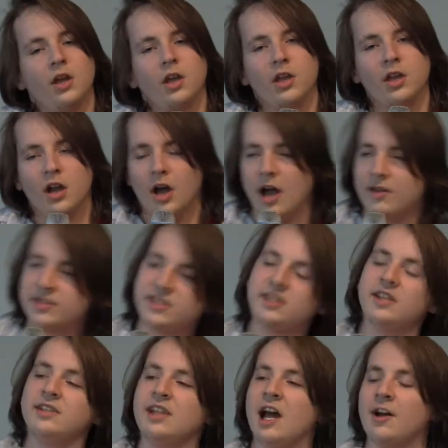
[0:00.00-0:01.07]
You know, I was
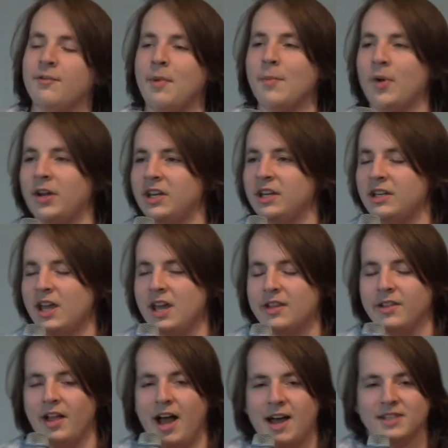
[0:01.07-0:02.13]
sitting down with my buddy Nate
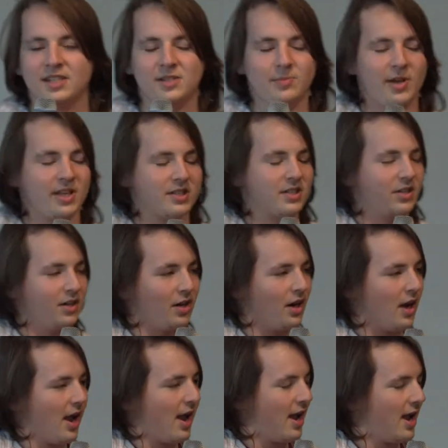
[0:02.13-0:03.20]
last semester,
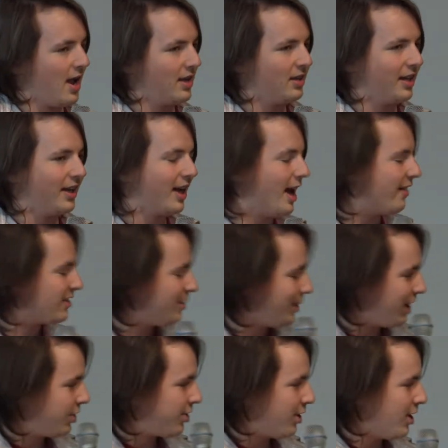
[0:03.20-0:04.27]
and like after
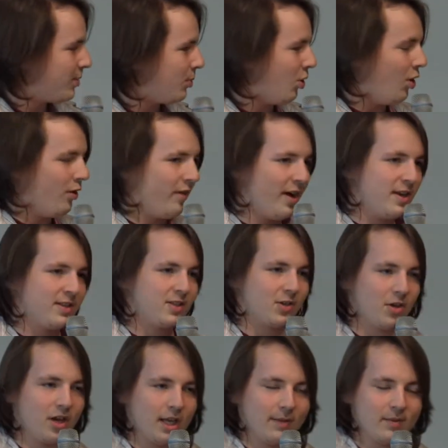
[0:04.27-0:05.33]
my third bowl of ice
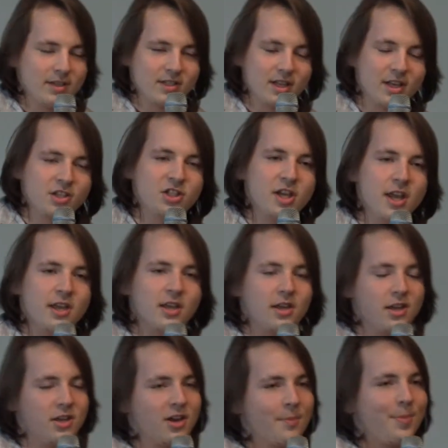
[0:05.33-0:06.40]
cream, he's like, Jake,
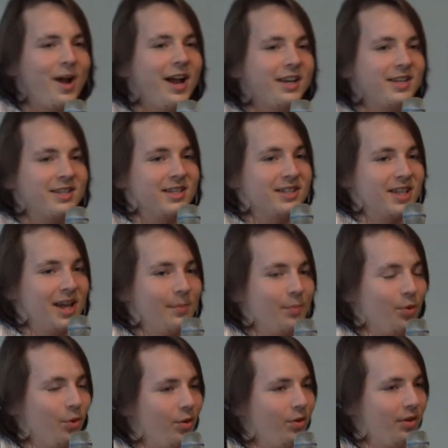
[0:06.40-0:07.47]
your body's a
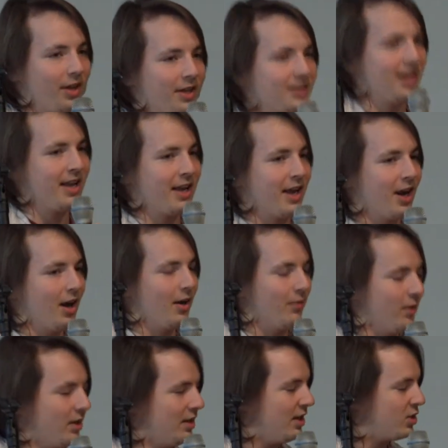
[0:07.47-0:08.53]
temple, like take care
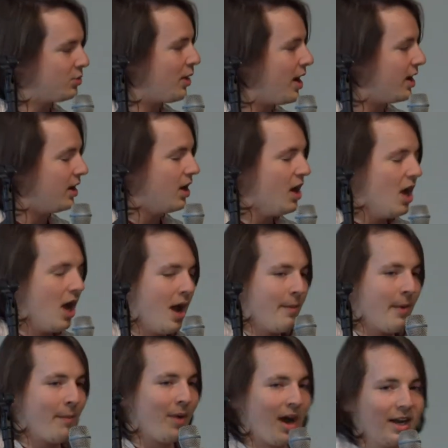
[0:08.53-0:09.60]
of it. And he's right,
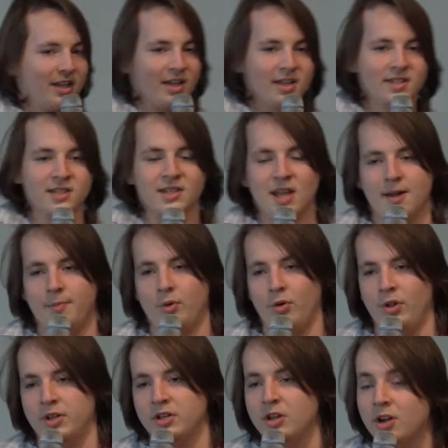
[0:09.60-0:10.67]
my body is a
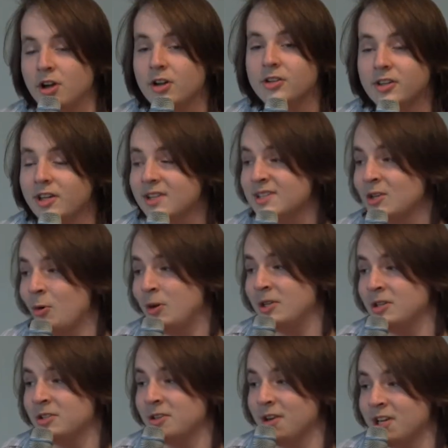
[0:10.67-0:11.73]
temple, and currently it's going
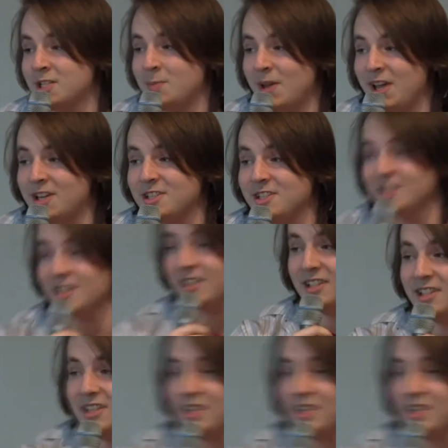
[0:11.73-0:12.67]
under expansion.